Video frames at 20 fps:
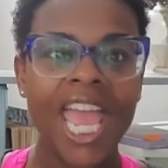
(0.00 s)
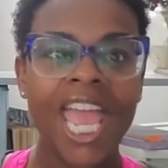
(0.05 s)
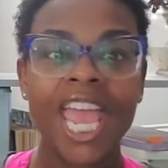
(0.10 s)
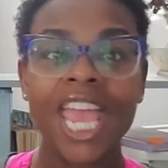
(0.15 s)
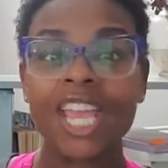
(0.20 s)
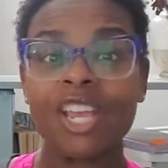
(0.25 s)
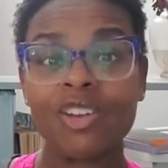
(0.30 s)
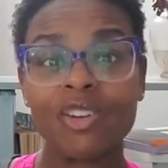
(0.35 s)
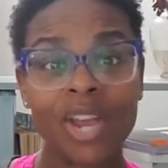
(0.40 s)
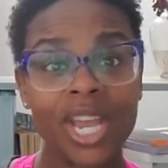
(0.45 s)

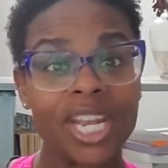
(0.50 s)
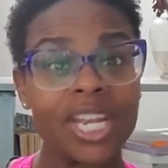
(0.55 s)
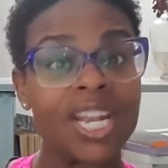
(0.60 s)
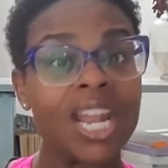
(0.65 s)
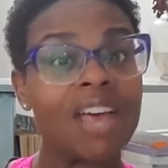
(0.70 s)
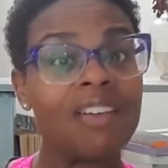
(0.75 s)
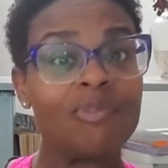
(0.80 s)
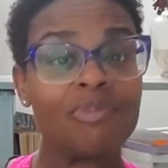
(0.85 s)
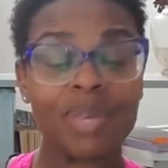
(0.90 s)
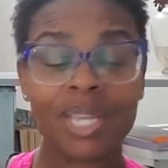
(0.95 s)
And granted,
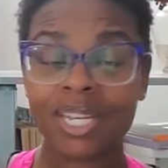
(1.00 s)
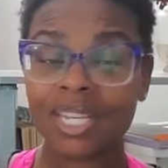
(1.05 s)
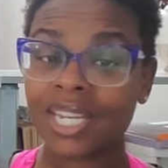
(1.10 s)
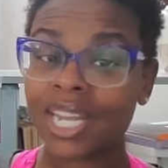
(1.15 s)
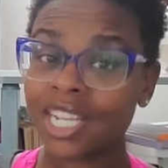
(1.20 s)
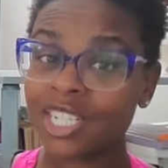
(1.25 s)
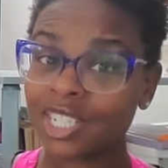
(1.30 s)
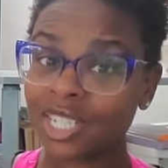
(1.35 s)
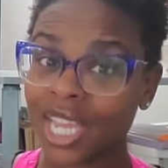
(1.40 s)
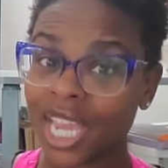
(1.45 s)
I've been in
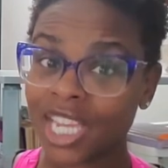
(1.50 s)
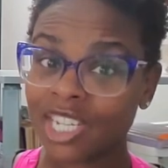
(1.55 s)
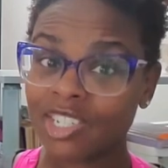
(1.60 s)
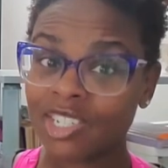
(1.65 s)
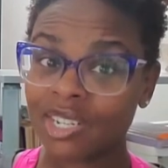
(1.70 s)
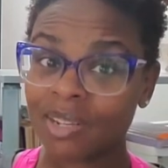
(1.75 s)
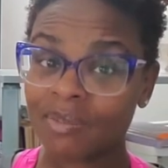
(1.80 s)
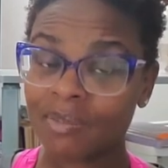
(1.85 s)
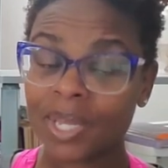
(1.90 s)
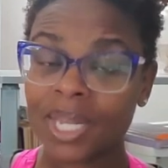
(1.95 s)

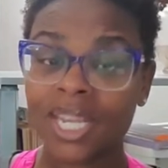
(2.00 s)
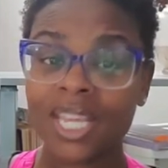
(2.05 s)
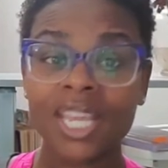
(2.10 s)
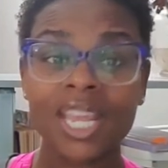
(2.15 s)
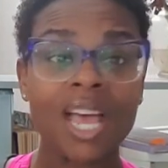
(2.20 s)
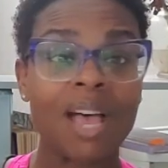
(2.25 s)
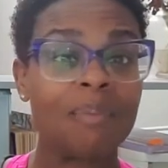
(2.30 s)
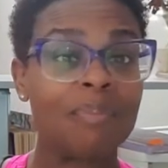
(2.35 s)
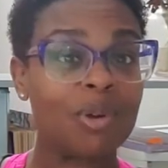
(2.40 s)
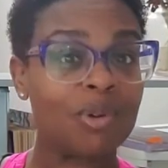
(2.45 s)
education a minute.
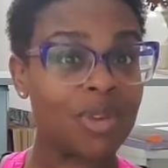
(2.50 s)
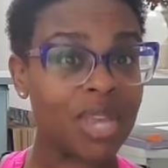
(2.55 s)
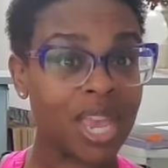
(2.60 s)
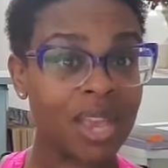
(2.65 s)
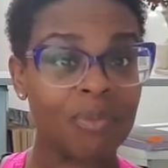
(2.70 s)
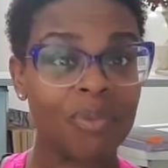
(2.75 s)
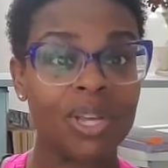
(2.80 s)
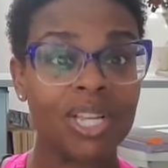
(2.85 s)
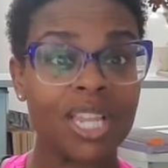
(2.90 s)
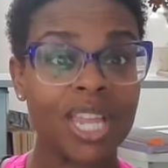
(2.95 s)
I'm okay
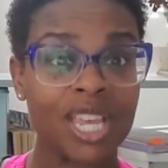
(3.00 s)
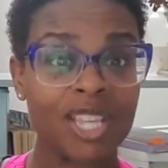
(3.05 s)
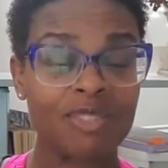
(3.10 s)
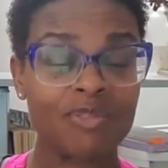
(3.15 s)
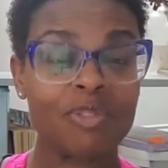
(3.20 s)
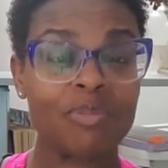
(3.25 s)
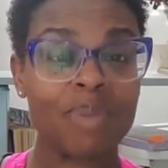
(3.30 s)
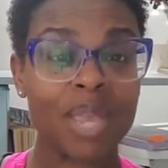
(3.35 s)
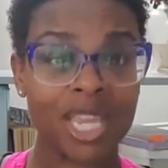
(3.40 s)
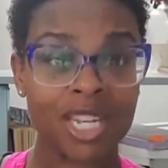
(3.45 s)
with
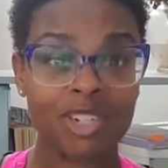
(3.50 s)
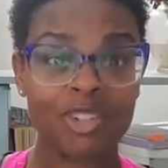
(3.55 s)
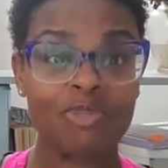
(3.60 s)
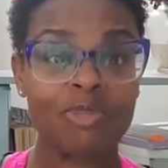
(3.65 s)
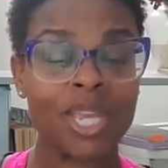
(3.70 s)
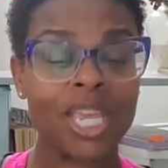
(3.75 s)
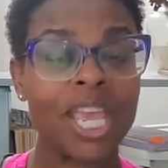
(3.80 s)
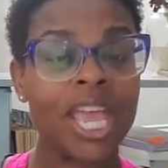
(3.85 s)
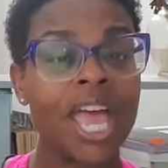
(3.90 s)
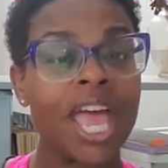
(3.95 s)
classroom
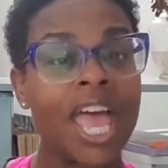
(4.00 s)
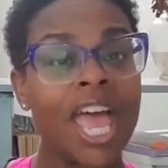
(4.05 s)
management.